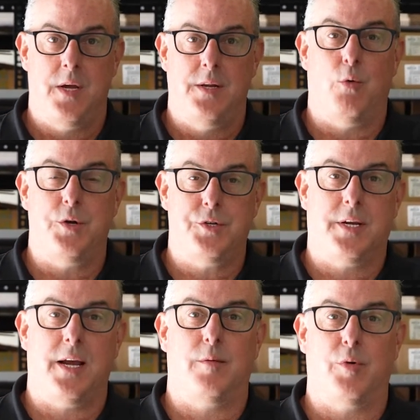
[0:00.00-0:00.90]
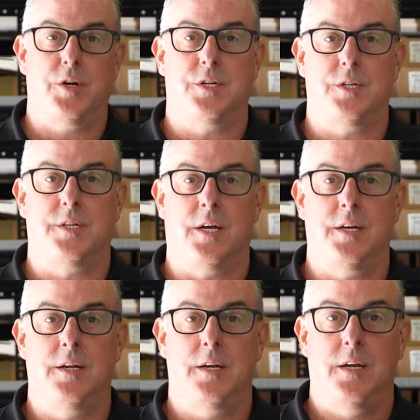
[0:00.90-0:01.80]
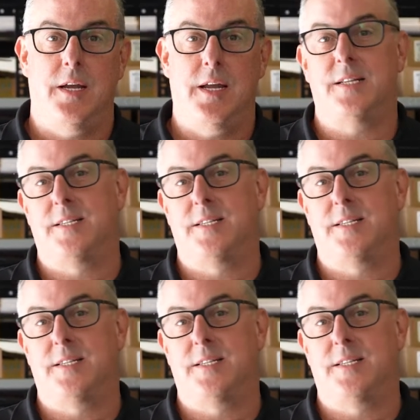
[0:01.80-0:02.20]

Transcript: Now once your calibration is done, it's